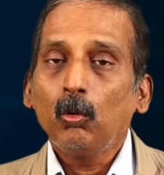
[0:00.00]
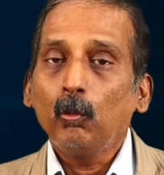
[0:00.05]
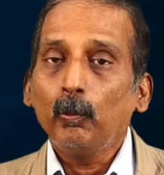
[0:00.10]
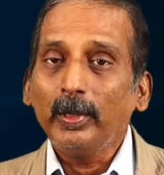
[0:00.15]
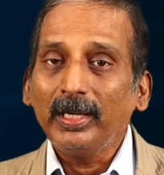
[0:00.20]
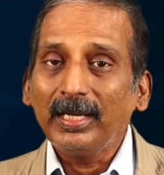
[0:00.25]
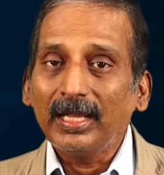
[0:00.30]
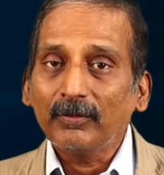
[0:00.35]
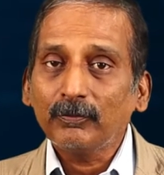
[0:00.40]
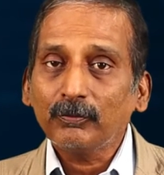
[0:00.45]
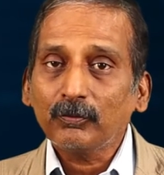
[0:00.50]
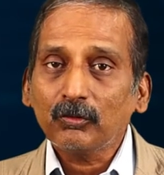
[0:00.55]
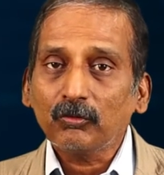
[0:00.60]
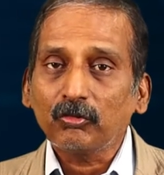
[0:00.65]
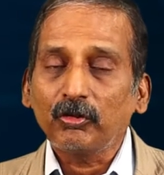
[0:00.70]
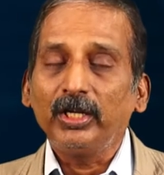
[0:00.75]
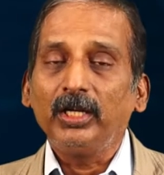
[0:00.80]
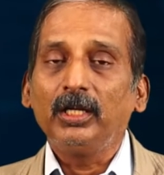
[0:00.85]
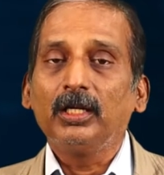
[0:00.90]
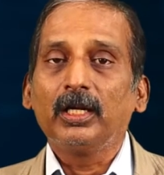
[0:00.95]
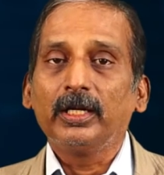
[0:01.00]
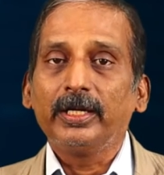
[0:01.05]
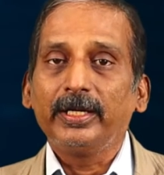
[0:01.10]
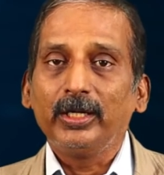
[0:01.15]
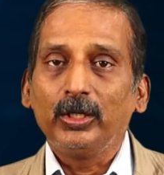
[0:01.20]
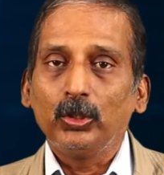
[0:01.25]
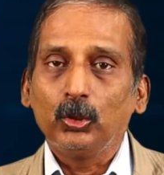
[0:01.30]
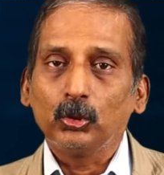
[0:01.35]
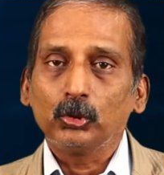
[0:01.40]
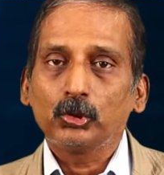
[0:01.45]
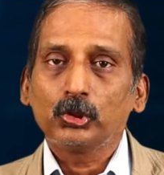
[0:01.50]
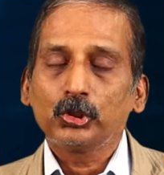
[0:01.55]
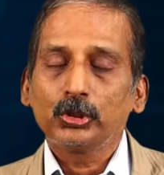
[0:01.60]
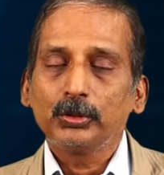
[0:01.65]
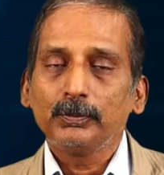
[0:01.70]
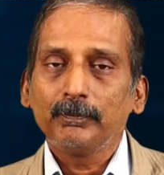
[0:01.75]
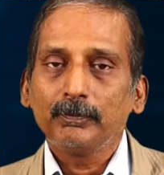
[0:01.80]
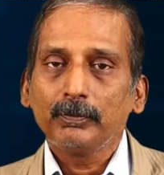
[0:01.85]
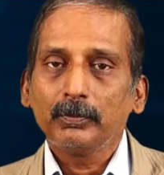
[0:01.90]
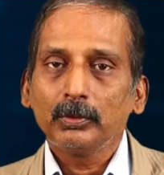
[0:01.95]
We'll have three learning
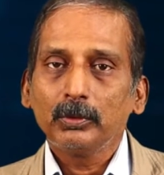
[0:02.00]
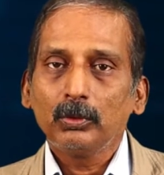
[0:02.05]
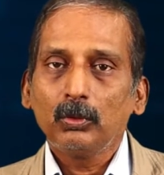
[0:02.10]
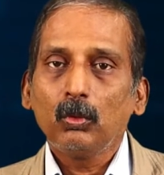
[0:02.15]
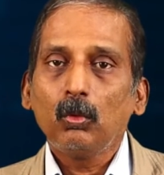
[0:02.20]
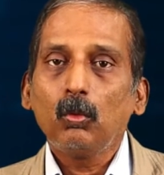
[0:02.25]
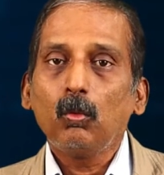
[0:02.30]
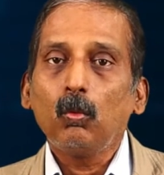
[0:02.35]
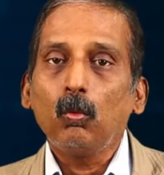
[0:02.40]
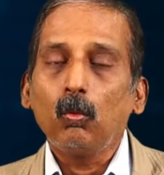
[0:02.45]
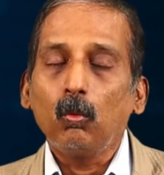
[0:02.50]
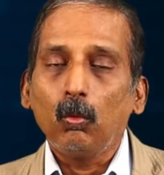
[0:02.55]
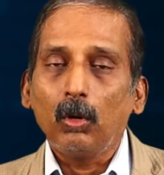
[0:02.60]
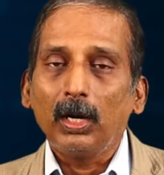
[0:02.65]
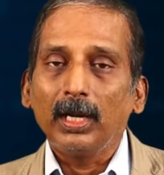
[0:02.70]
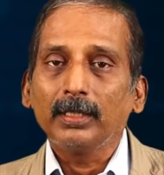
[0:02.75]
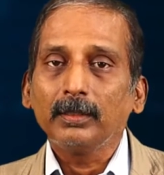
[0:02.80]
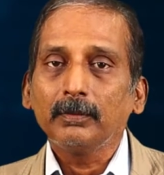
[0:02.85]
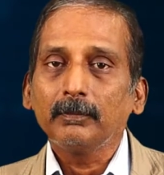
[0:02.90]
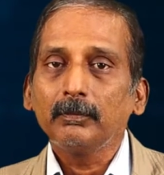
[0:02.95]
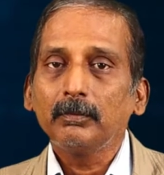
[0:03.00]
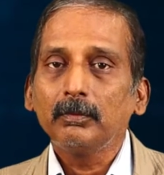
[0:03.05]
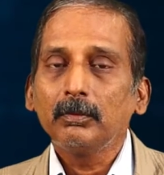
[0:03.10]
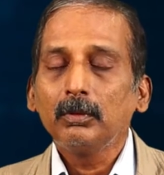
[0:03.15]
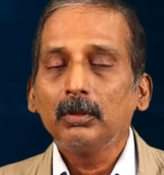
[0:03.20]
goals. One,